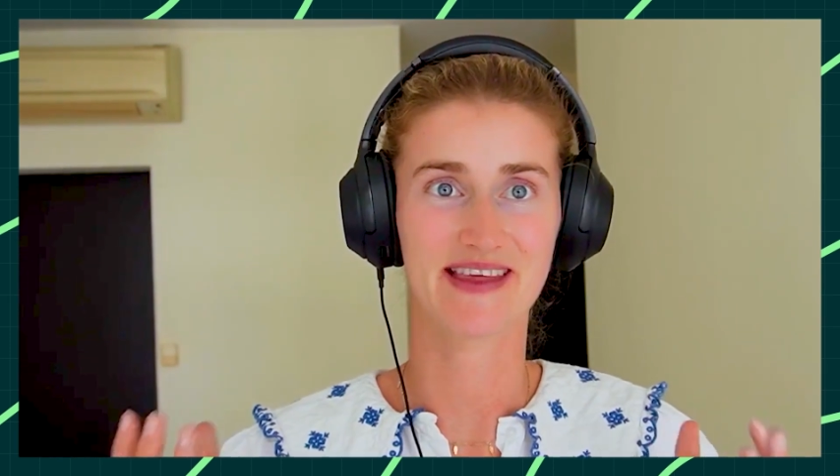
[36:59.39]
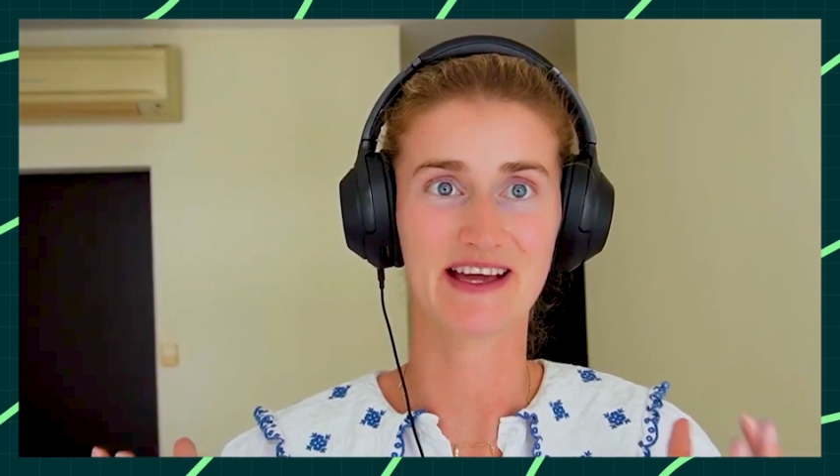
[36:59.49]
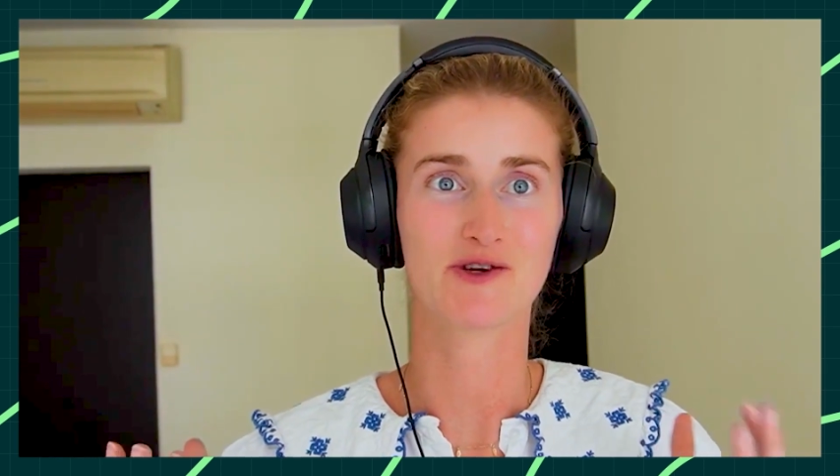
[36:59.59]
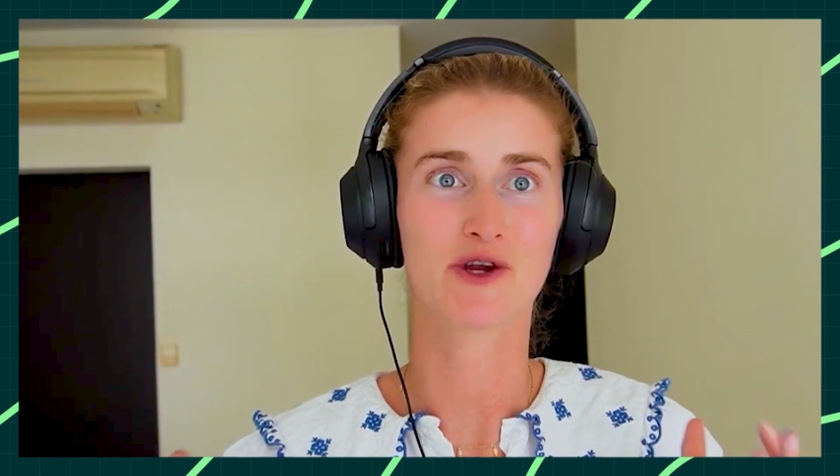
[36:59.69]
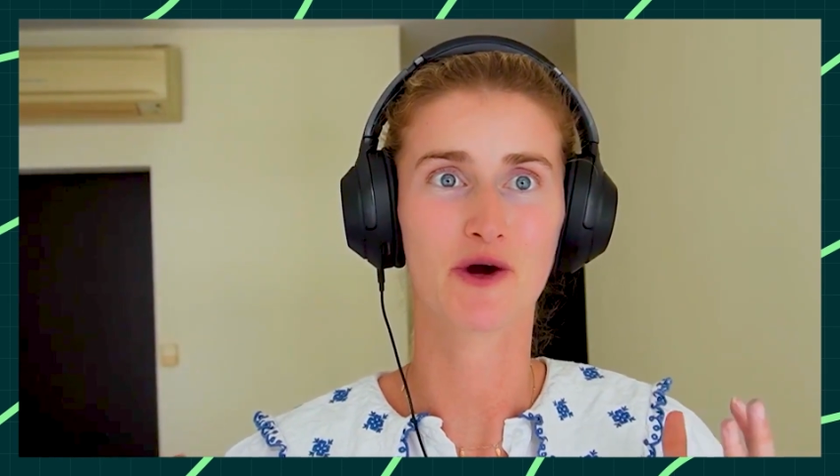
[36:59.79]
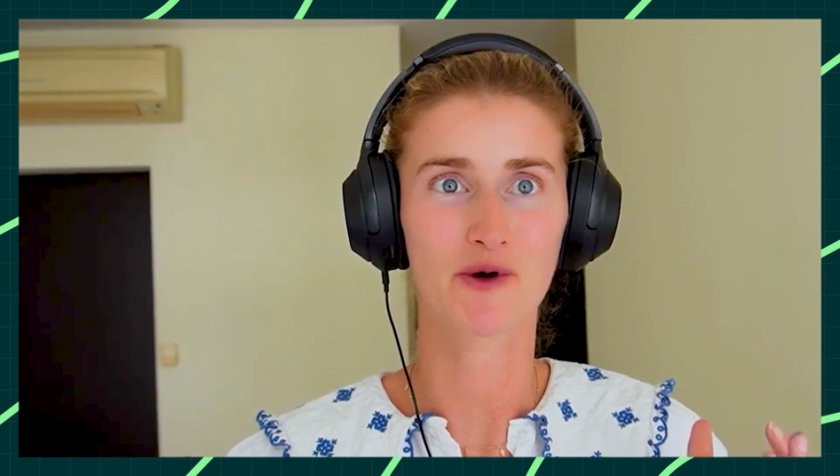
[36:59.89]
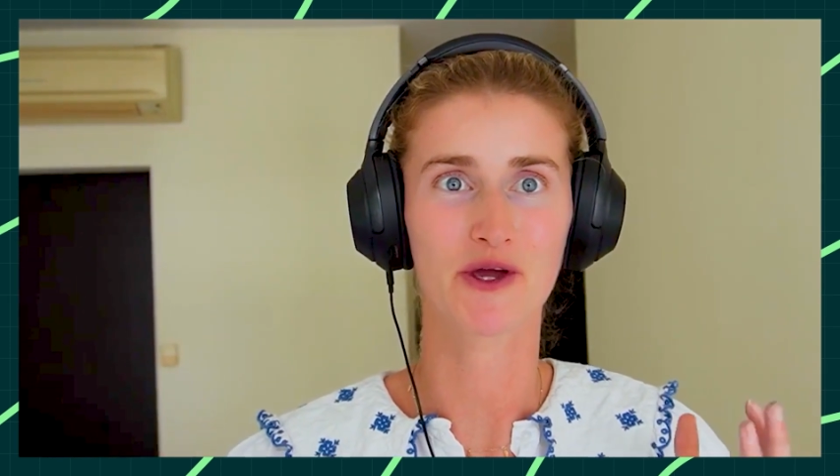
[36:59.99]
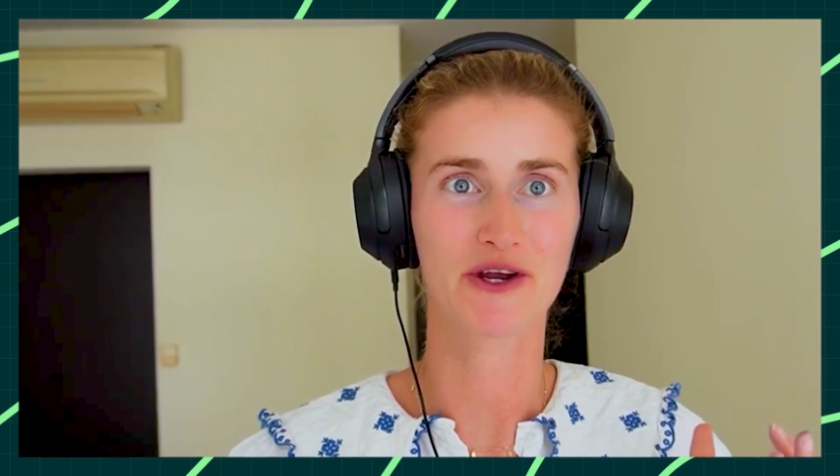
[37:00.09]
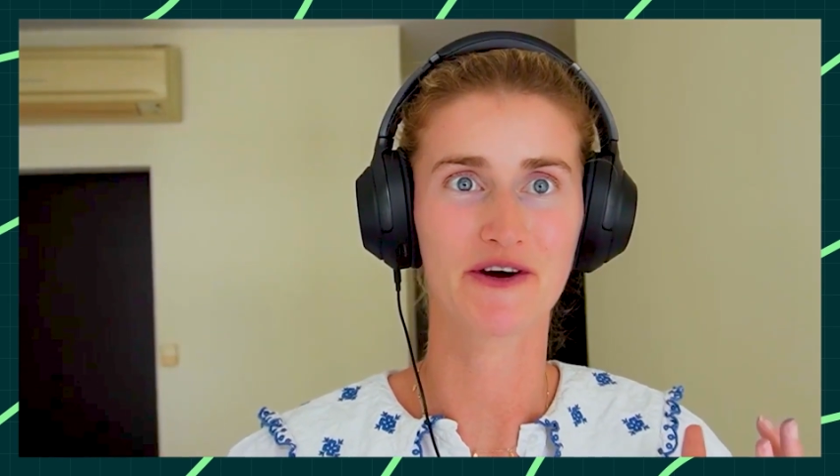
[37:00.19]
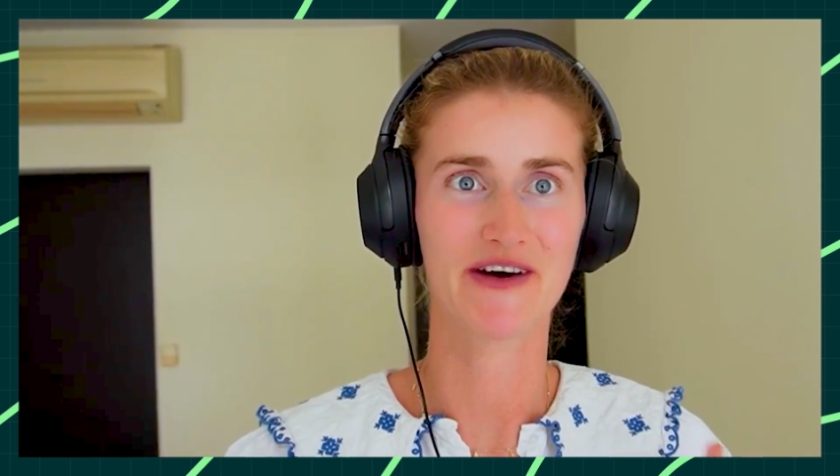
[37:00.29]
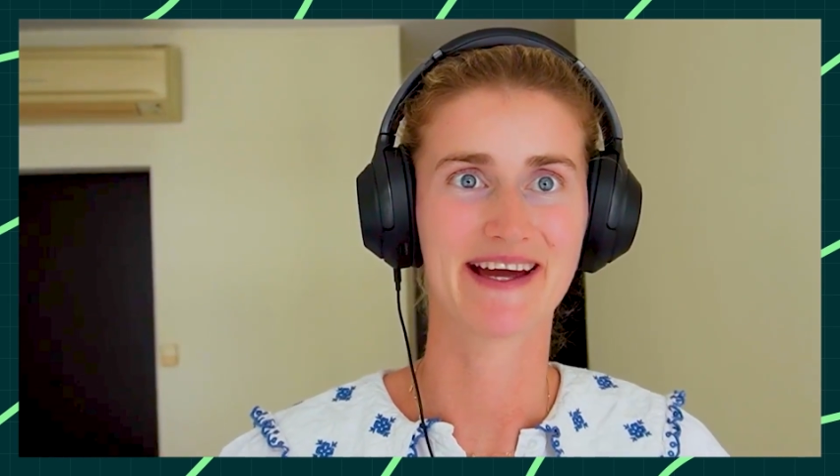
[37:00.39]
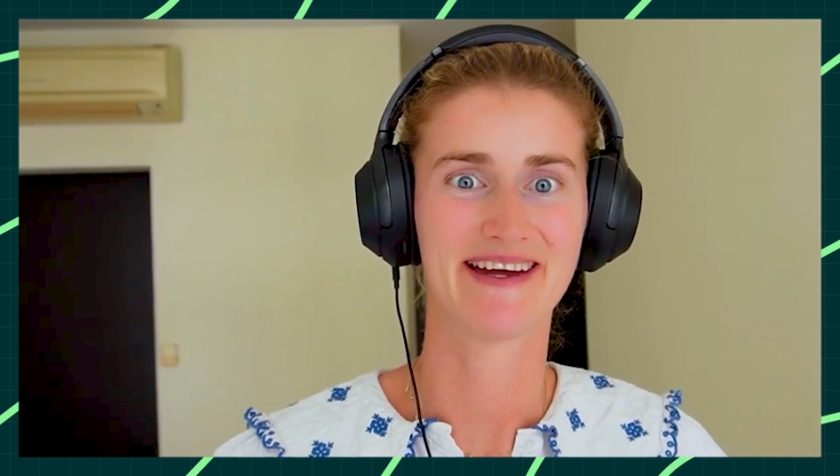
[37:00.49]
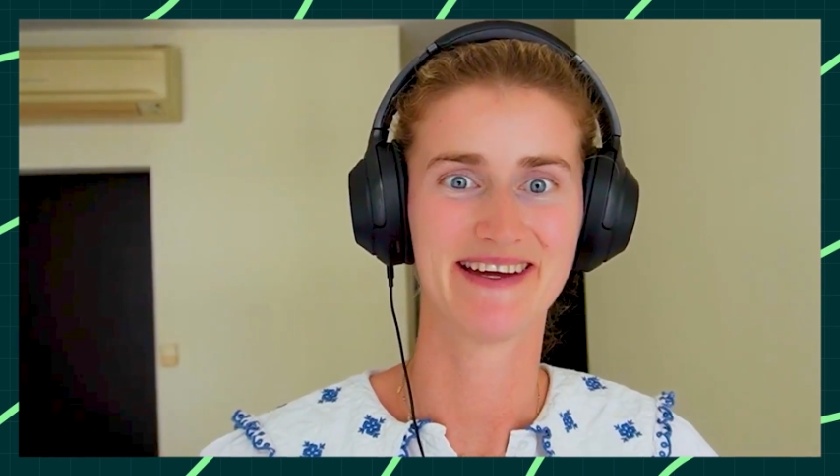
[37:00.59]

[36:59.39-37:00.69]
that you know what you're doing?